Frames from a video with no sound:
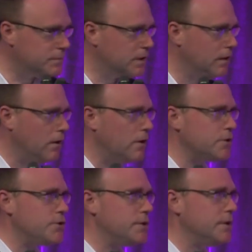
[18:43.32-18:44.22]

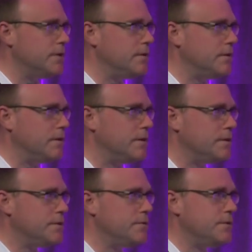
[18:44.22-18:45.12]
launched in
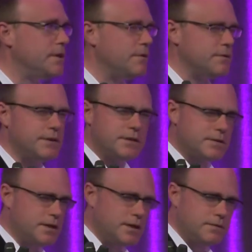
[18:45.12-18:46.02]

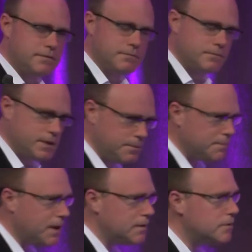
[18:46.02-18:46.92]
2016, maybe
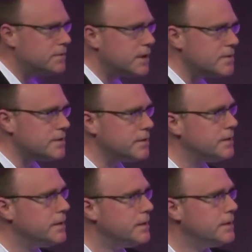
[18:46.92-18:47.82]
by Lufthansa,
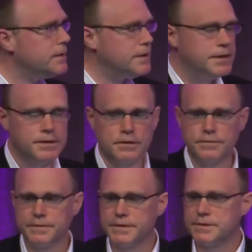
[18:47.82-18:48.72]
and
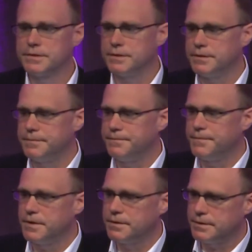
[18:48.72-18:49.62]
offers a
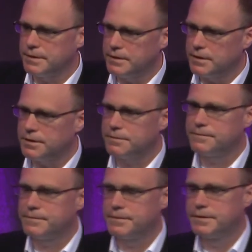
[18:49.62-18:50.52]
lot
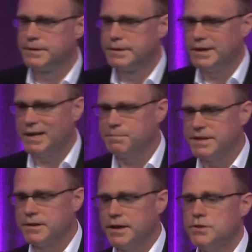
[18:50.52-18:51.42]
of
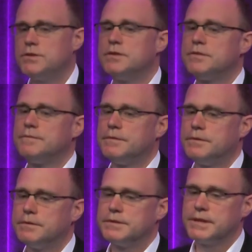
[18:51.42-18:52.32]
applications
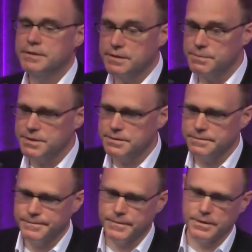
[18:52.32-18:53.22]
for customers
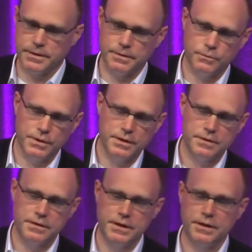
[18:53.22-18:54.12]

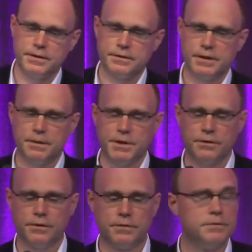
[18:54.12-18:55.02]
within the
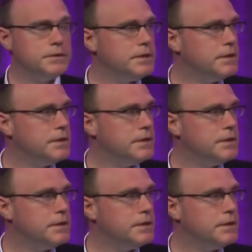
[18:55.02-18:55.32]
MRO